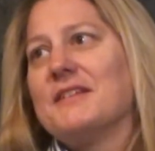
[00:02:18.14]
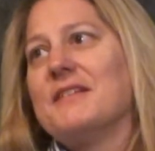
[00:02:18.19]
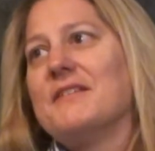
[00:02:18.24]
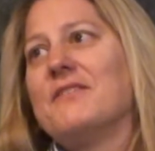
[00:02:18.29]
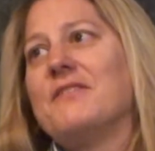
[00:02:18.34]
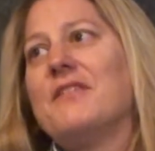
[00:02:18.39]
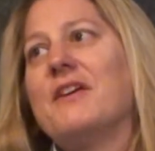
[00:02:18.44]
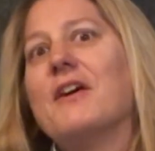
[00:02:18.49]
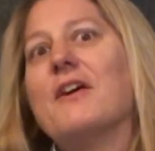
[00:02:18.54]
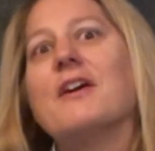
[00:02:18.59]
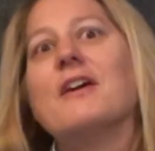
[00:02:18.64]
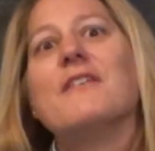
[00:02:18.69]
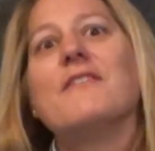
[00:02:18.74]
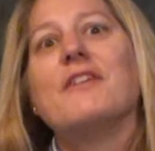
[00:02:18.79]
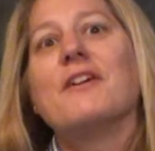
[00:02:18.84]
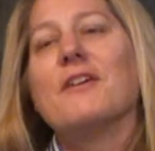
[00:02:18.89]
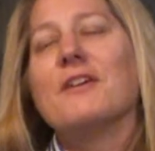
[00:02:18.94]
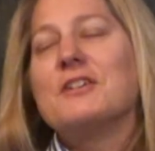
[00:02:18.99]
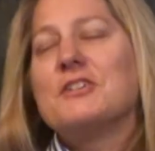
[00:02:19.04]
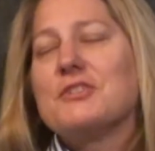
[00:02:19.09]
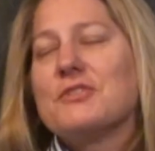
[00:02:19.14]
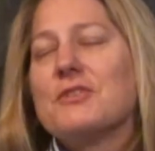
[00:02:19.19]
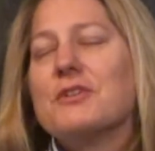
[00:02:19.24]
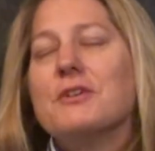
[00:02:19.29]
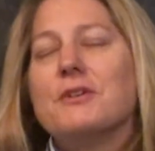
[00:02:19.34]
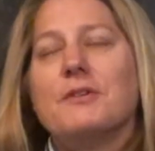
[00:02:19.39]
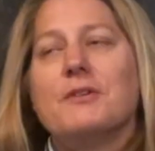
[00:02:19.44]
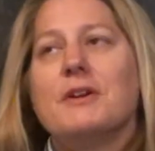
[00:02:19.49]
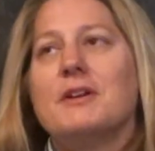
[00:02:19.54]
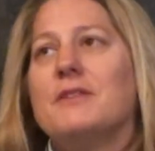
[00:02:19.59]
Very, very
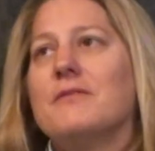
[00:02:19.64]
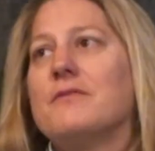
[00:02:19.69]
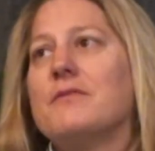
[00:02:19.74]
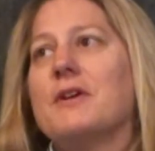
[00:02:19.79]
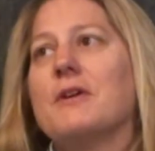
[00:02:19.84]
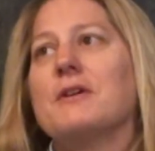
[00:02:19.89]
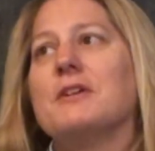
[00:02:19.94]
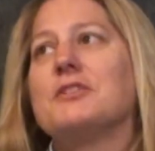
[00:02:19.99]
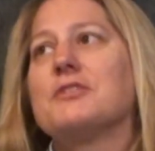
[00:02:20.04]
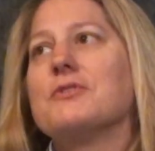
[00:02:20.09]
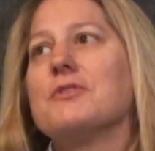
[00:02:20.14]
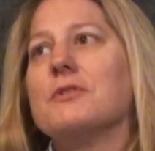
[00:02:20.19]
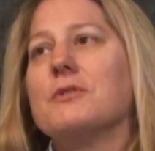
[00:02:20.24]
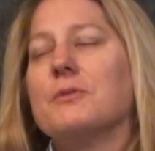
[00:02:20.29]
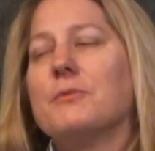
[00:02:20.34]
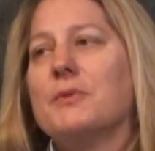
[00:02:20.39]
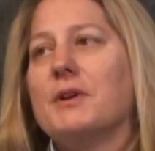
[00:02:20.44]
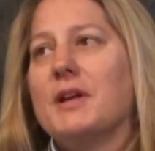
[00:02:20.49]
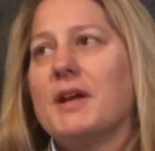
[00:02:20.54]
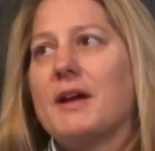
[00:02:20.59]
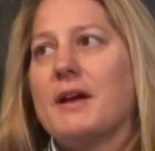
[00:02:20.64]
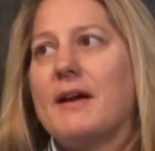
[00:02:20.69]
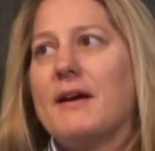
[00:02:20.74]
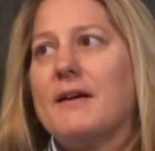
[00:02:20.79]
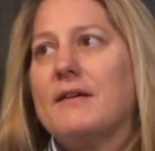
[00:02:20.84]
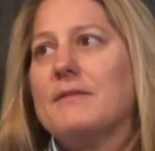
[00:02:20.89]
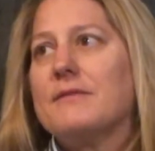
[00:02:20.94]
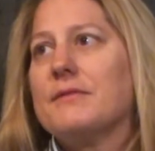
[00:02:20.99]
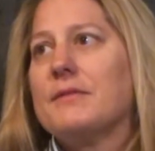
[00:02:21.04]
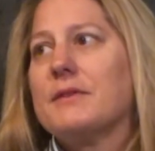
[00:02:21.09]
true, and very true. We have